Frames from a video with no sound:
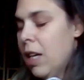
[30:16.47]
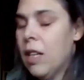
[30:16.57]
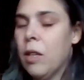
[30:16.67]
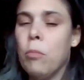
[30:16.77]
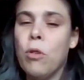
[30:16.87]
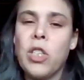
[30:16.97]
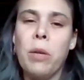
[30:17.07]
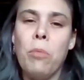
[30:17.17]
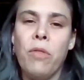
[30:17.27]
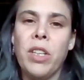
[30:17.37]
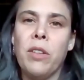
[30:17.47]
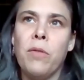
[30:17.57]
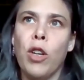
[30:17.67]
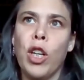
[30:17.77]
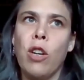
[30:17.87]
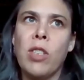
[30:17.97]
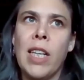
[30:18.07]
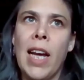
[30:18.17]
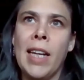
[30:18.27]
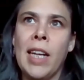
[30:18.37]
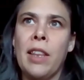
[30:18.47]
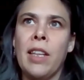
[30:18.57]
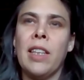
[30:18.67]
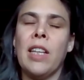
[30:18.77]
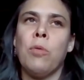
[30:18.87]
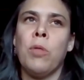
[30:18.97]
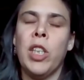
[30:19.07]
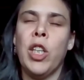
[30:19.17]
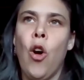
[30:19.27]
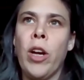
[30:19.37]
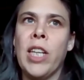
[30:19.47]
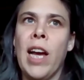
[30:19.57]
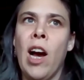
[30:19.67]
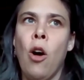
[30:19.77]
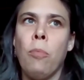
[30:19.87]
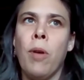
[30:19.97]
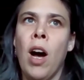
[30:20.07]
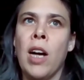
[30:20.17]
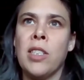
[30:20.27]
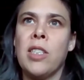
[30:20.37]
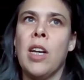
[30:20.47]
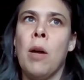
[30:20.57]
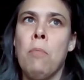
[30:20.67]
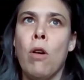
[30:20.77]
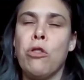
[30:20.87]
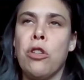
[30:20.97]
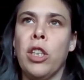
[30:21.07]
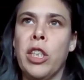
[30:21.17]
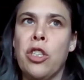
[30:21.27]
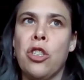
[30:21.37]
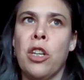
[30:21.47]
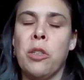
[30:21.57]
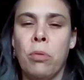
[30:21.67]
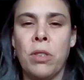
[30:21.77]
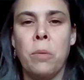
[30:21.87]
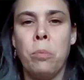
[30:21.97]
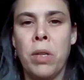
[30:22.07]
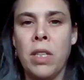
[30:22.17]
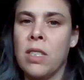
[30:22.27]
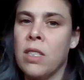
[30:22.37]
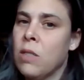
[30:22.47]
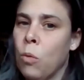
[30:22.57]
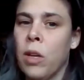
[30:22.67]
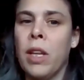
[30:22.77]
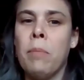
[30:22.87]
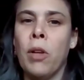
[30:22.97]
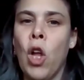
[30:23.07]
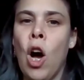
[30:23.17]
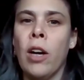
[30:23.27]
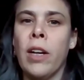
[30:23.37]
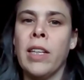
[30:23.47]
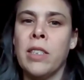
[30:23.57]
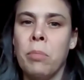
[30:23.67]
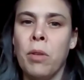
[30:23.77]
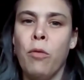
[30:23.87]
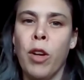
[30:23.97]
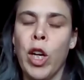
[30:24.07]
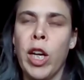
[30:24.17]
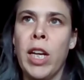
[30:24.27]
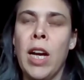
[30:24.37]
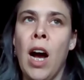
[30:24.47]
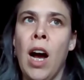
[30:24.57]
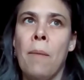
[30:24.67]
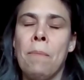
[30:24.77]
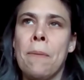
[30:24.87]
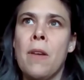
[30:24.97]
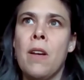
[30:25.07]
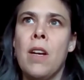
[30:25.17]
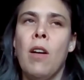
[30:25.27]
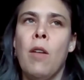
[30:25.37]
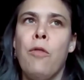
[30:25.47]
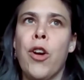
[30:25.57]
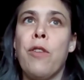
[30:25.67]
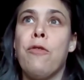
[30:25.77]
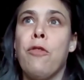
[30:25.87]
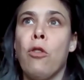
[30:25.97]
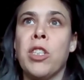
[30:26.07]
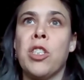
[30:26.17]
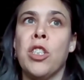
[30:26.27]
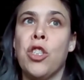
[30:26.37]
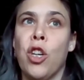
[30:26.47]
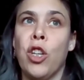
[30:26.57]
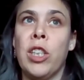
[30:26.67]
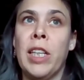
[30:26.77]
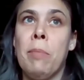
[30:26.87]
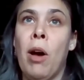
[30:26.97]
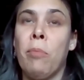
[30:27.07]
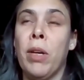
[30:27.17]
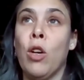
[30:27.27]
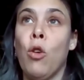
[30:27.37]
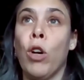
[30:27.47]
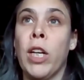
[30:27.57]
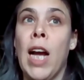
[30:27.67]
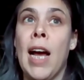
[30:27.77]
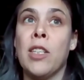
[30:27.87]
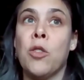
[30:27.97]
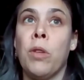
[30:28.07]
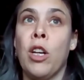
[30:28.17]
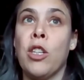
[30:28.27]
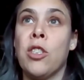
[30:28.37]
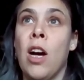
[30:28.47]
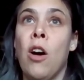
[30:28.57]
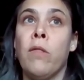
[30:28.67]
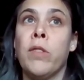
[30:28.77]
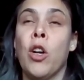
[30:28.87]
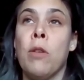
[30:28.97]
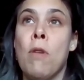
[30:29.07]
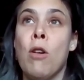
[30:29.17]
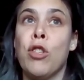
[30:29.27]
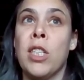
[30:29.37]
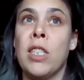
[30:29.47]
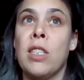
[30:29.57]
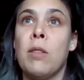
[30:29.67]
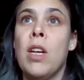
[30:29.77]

The moon's going to move into Virgo today, and I think that's really going to help us emotionally start to put some pieces where they belong, and to be very, very focused internally about being organized with ourselves, our emotions,